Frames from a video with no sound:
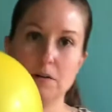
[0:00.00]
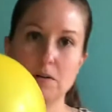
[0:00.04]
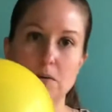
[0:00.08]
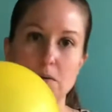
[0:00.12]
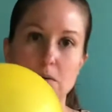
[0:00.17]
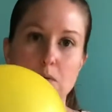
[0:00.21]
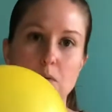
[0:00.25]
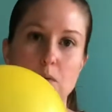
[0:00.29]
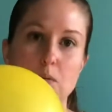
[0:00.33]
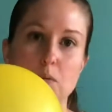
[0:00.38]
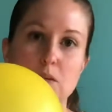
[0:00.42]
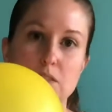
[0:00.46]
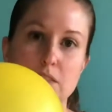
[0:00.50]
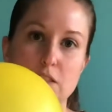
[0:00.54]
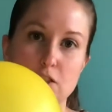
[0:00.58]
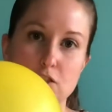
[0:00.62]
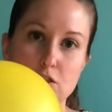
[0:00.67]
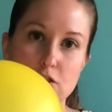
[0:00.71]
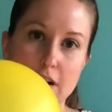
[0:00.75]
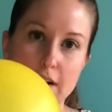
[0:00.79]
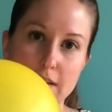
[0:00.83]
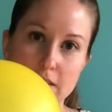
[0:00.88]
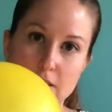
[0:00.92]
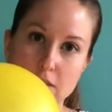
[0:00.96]
was
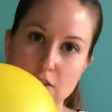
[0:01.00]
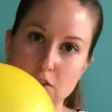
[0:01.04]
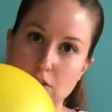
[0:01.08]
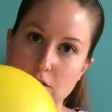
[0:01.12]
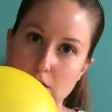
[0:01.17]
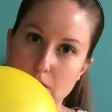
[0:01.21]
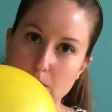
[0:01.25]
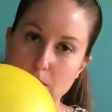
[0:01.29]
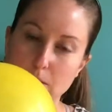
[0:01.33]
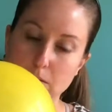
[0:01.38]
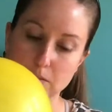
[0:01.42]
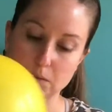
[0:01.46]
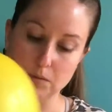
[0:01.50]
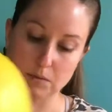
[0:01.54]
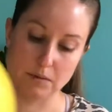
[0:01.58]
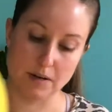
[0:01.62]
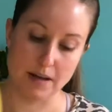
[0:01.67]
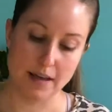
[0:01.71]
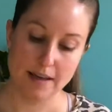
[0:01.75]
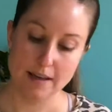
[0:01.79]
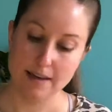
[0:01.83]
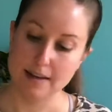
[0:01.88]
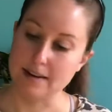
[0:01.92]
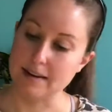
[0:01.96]
attracted to the
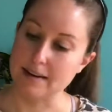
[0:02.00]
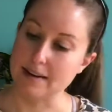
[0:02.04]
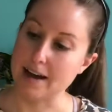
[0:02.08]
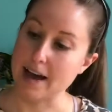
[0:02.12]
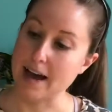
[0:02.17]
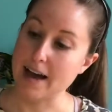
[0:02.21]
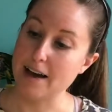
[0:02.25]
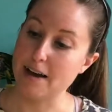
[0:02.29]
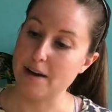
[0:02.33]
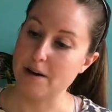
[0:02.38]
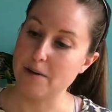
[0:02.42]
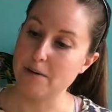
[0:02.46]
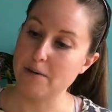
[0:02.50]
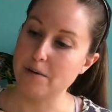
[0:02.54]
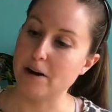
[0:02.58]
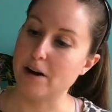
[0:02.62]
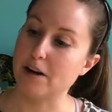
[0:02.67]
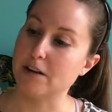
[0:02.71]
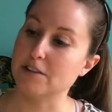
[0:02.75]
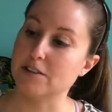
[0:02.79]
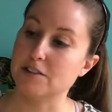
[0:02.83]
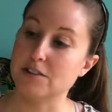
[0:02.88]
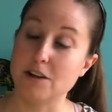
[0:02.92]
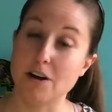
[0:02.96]
balloon, now our
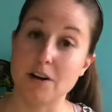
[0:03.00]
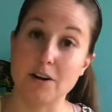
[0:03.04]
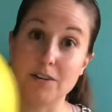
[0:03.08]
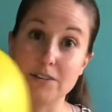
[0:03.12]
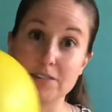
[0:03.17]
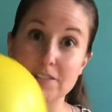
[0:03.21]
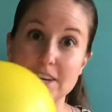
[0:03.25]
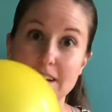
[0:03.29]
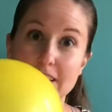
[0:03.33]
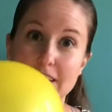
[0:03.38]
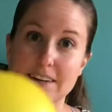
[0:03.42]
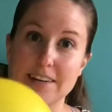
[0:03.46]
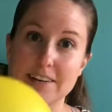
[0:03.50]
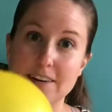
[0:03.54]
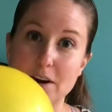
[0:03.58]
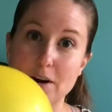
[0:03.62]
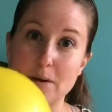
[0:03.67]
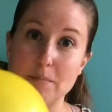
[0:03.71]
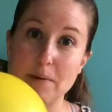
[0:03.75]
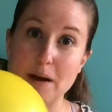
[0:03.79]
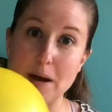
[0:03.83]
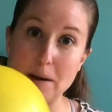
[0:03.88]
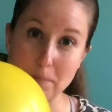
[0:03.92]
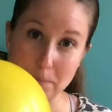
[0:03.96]
salt and our
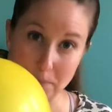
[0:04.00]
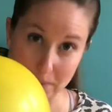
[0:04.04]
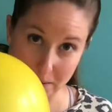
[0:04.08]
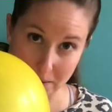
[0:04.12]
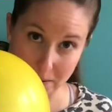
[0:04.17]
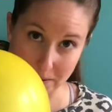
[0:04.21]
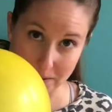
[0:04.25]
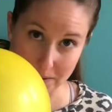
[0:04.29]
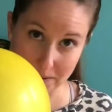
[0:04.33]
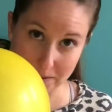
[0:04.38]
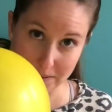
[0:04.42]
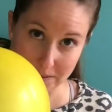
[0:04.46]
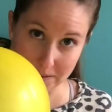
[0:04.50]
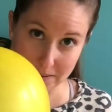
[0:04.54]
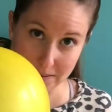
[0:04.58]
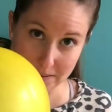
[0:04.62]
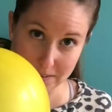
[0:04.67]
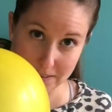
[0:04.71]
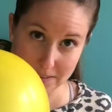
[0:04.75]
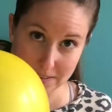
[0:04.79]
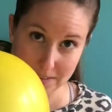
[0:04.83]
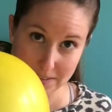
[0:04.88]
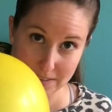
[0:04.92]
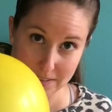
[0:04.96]
pepper
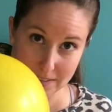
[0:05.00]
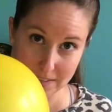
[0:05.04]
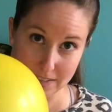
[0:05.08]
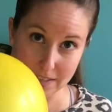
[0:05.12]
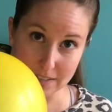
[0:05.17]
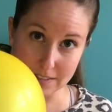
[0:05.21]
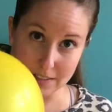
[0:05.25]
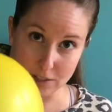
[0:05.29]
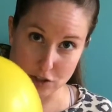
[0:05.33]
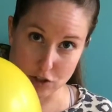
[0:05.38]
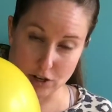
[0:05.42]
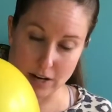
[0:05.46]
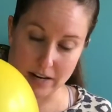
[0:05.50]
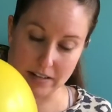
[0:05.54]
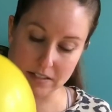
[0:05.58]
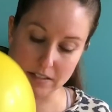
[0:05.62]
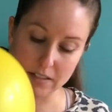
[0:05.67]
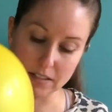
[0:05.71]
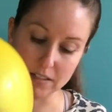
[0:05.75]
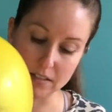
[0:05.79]
is attracted to the